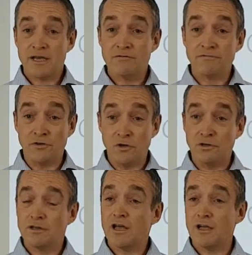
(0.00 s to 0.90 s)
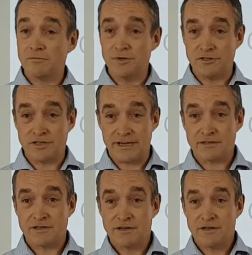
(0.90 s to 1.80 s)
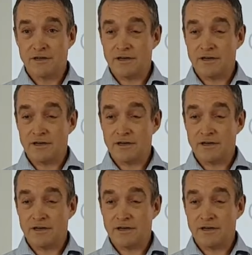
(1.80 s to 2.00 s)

in full, on budget.